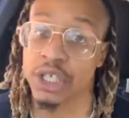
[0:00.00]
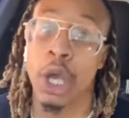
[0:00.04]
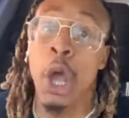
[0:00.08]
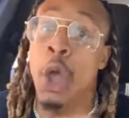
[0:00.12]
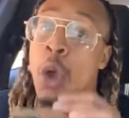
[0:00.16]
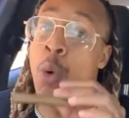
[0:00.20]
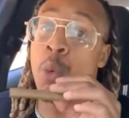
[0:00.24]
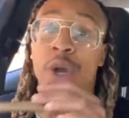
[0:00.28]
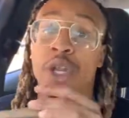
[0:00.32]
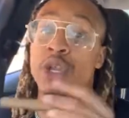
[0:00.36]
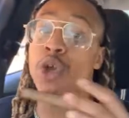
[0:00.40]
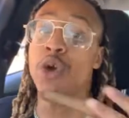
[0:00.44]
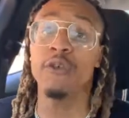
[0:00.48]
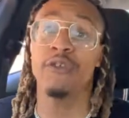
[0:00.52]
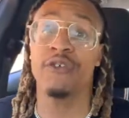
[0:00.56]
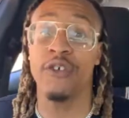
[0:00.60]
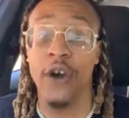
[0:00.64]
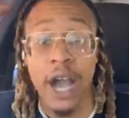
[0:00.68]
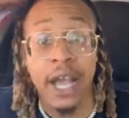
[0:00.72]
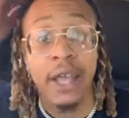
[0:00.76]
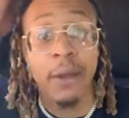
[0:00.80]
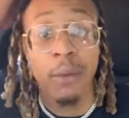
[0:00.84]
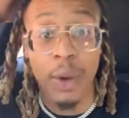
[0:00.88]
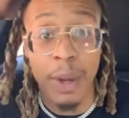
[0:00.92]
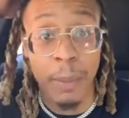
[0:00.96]
When you
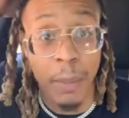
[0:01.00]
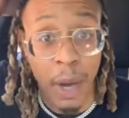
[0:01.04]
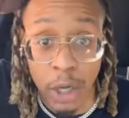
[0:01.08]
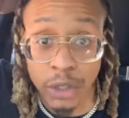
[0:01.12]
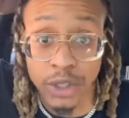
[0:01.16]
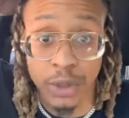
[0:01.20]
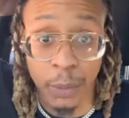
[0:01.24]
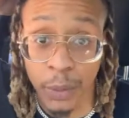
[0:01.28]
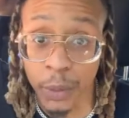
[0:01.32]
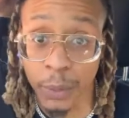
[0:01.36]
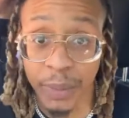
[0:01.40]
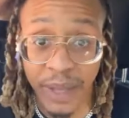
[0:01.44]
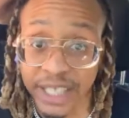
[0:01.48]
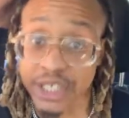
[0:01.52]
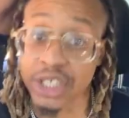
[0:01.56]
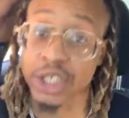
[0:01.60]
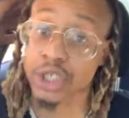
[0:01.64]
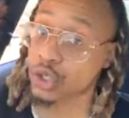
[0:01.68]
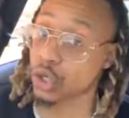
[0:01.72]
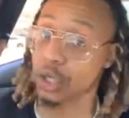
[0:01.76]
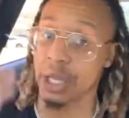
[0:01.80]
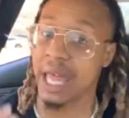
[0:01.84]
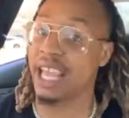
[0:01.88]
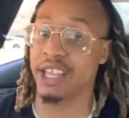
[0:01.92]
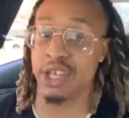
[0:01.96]
fucking with multiple bitches
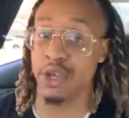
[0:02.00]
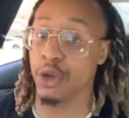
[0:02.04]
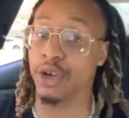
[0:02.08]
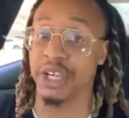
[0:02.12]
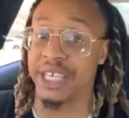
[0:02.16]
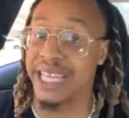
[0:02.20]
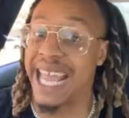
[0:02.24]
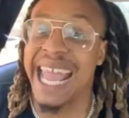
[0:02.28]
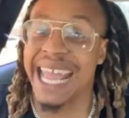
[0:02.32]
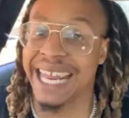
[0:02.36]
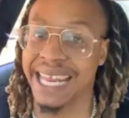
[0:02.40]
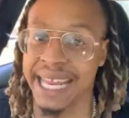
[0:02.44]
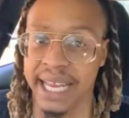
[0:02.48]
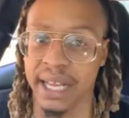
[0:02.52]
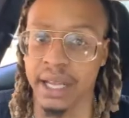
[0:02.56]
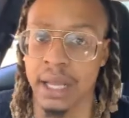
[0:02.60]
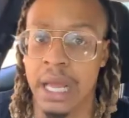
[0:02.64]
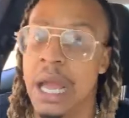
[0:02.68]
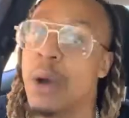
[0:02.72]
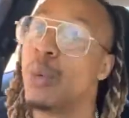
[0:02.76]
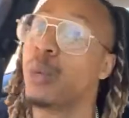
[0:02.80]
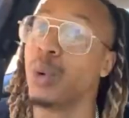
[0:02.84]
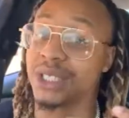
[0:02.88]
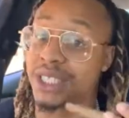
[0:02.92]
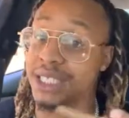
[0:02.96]
or like you're dating,
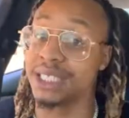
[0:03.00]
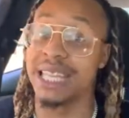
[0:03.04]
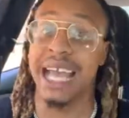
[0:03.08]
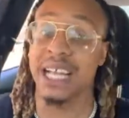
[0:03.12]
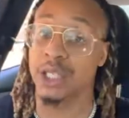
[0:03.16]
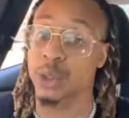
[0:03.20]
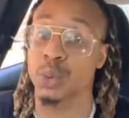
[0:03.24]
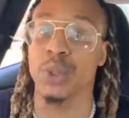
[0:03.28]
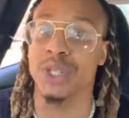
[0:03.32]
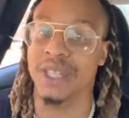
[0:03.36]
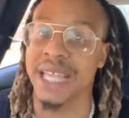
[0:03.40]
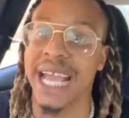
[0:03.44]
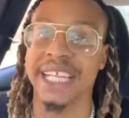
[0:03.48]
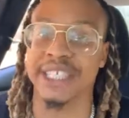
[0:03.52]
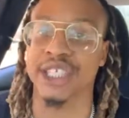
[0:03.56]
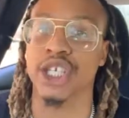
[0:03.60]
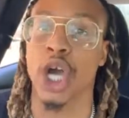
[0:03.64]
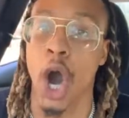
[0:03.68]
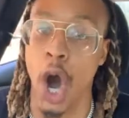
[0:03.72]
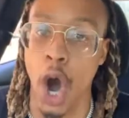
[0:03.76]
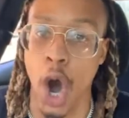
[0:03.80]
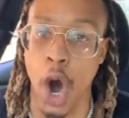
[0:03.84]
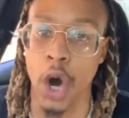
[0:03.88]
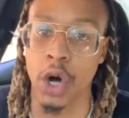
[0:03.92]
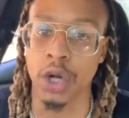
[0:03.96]
which that's what that's
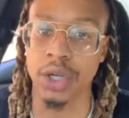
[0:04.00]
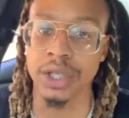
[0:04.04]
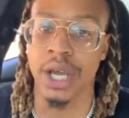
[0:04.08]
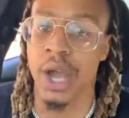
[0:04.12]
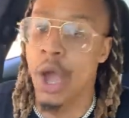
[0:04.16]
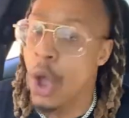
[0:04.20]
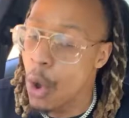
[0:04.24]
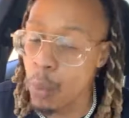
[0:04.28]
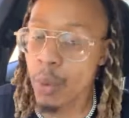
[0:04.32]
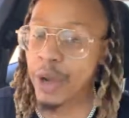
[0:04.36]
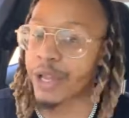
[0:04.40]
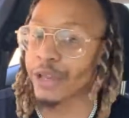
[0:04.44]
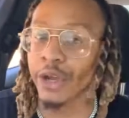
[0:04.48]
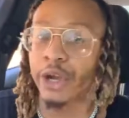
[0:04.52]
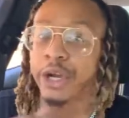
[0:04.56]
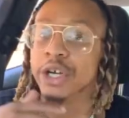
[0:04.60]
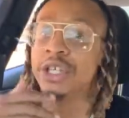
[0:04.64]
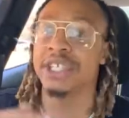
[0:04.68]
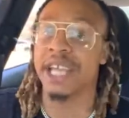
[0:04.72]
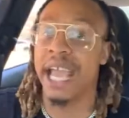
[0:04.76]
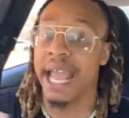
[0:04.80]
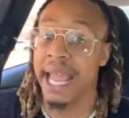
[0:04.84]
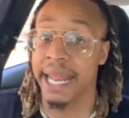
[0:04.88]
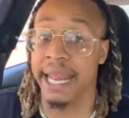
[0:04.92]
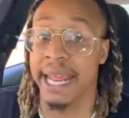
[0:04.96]
called. When you're
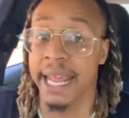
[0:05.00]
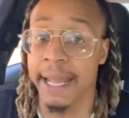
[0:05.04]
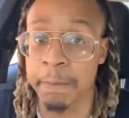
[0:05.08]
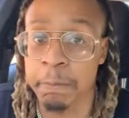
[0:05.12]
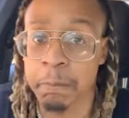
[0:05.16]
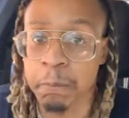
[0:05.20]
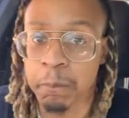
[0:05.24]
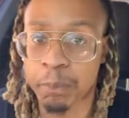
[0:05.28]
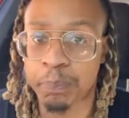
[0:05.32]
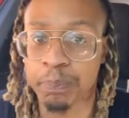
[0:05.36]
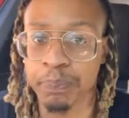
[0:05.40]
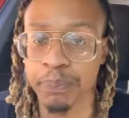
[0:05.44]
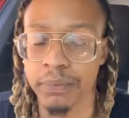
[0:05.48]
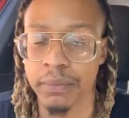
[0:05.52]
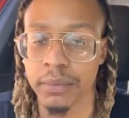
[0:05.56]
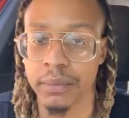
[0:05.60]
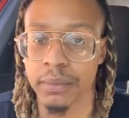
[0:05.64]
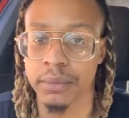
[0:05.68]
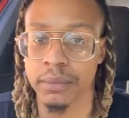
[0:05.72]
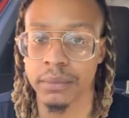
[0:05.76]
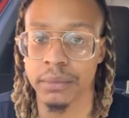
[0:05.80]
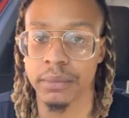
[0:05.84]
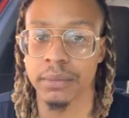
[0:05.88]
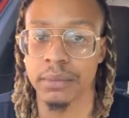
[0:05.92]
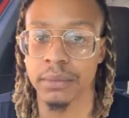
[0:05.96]
dating
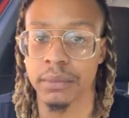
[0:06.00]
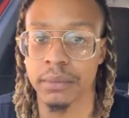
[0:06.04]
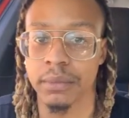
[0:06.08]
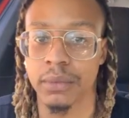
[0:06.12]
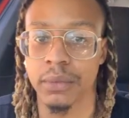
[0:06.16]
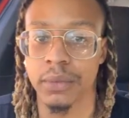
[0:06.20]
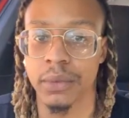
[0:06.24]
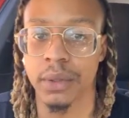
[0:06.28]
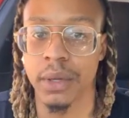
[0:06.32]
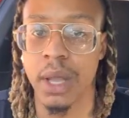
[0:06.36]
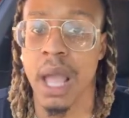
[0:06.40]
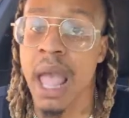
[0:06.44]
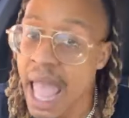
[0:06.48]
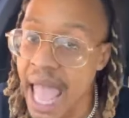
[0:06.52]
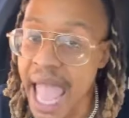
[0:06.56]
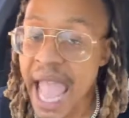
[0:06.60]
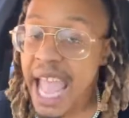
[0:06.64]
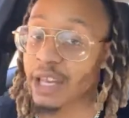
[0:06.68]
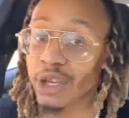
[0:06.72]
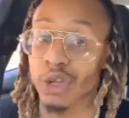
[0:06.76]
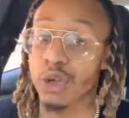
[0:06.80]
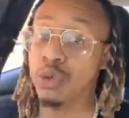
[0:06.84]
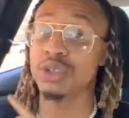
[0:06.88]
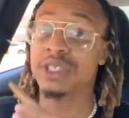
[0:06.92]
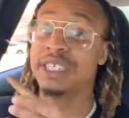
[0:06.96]

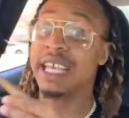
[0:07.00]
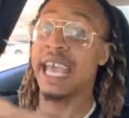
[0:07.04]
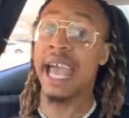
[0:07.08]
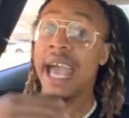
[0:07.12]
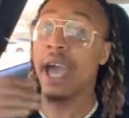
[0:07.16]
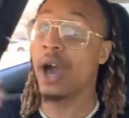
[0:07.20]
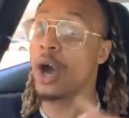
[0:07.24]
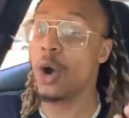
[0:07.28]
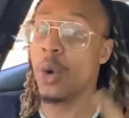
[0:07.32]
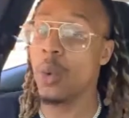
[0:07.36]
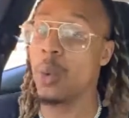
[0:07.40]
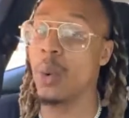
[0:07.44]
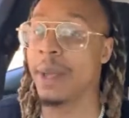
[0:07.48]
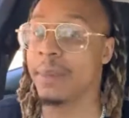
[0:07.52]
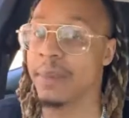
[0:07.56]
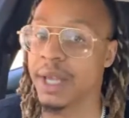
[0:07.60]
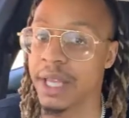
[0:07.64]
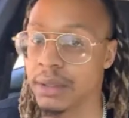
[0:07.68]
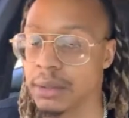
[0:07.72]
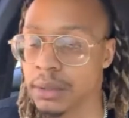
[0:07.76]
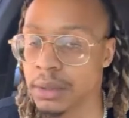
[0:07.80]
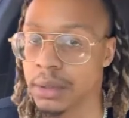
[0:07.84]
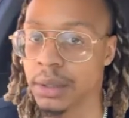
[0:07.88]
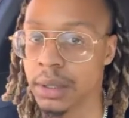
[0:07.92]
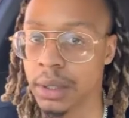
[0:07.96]
and you tell
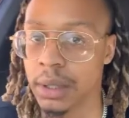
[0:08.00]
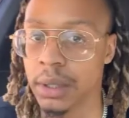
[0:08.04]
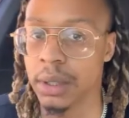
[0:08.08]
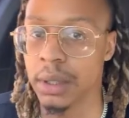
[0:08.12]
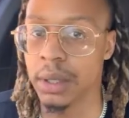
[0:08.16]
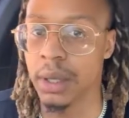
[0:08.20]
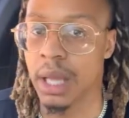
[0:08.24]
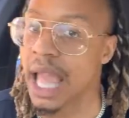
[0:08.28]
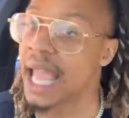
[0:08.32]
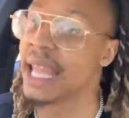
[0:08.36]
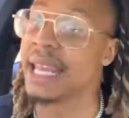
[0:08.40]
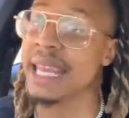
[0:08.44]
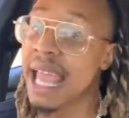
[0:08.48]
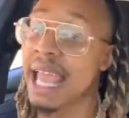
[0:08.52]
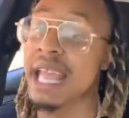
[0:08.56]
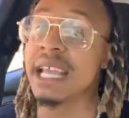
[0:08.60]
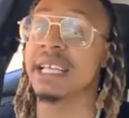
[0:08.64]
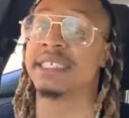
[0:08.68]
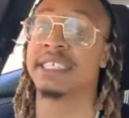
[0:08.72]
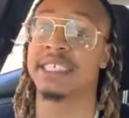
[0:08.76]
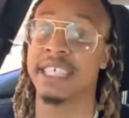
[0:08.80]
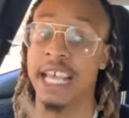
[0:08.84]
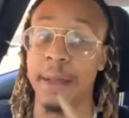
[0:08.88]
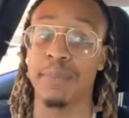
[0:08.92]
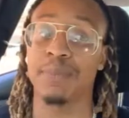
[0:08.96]
women and they
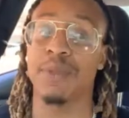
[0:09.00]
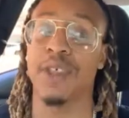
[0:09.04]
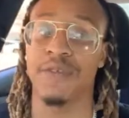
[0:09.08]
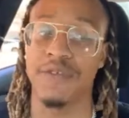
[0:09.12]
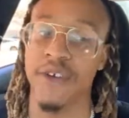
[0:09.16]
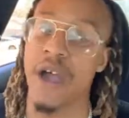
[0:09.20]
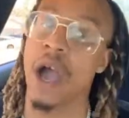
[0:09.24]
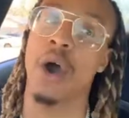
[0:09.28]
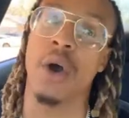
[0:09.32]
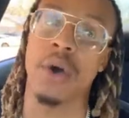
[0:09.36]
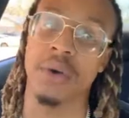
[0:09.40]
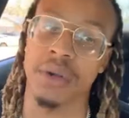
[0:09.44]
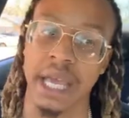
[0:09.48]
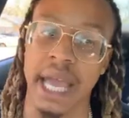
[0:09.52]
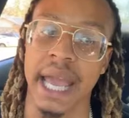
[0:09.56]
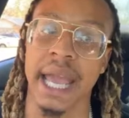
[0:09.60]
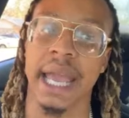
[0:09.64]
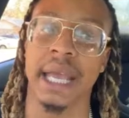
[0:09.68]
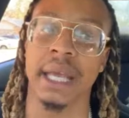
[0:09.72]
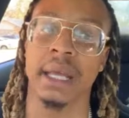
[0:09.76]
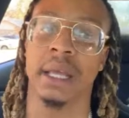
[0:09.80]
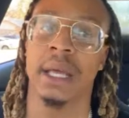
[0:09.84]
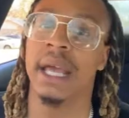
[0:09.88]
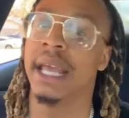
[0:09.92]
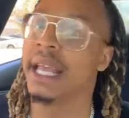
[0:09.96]
accept the fact,
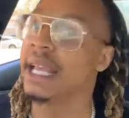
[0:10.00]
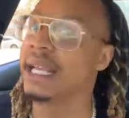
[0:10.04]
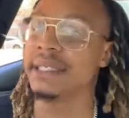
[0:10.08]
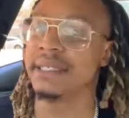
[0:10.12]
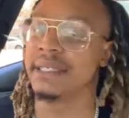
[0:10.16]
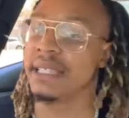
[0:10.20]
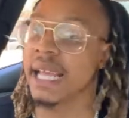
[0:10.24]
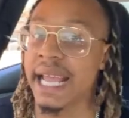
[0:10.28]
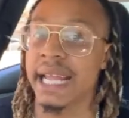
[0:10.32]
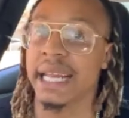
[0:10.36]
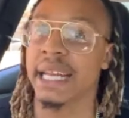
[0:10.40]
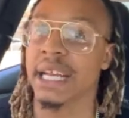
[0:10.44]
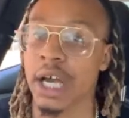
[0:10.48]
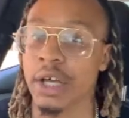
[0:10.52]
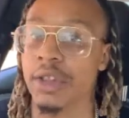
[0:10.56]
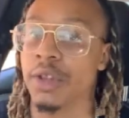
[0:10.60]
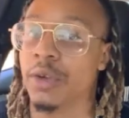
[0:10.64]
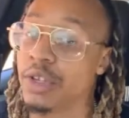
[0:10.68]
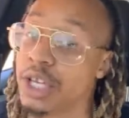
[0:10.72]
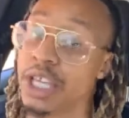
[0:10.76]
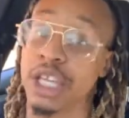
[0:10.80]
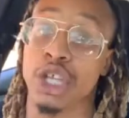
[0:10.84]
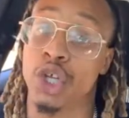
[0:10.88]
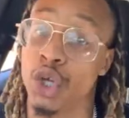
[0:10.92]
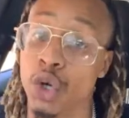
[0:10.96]
okay, he's dating other,
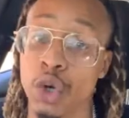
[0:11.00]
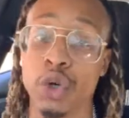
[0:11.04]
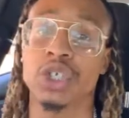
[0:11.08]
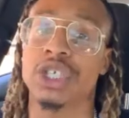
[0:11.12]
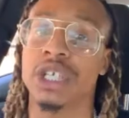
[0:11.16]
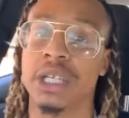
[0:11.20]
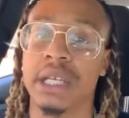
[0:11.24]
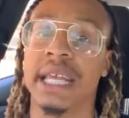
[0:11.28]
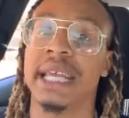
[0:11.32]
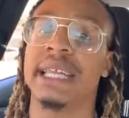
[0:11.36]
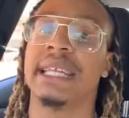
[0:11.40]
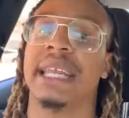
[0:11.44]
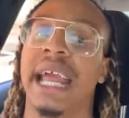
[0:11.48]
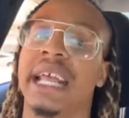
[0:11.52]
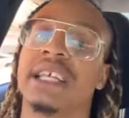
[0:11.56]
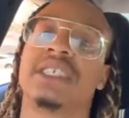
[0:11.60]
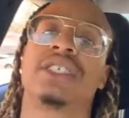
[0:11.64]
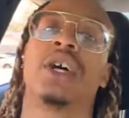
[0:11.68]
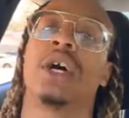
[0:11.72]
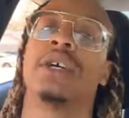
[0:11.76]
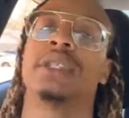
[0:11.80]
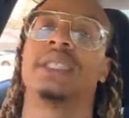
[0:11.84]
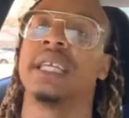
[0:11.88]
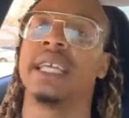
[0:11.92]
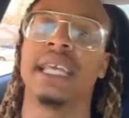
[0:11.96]
usually they
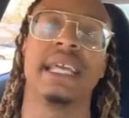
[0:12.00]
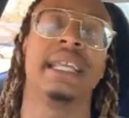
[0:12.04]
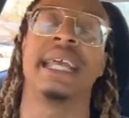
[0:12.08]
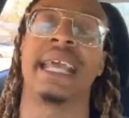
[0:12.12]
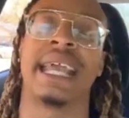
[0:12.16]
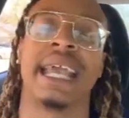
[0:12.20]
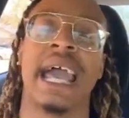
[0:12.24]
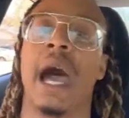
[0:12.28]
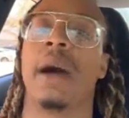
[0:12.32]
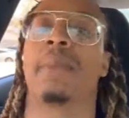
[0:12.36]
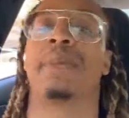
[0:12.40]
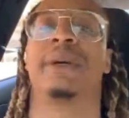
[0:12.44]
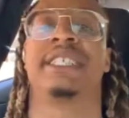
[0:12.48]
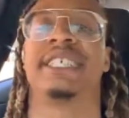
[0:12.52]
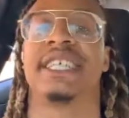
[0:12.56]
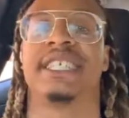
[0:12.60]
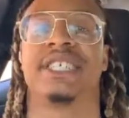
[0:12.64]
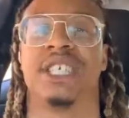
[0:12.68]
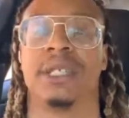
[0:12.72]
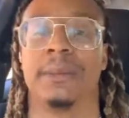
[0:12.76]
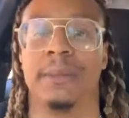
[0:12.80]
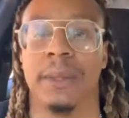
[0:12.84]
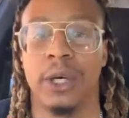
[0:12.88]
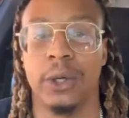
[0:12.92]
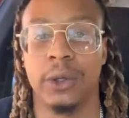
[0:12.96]
start to get in
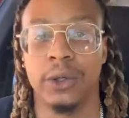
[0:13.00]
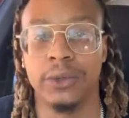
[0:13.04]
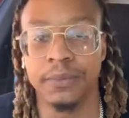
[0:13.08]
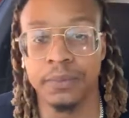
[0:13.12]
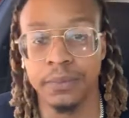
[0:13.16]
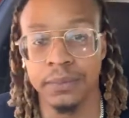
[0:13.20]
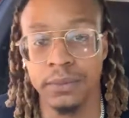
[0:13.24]
competition mode.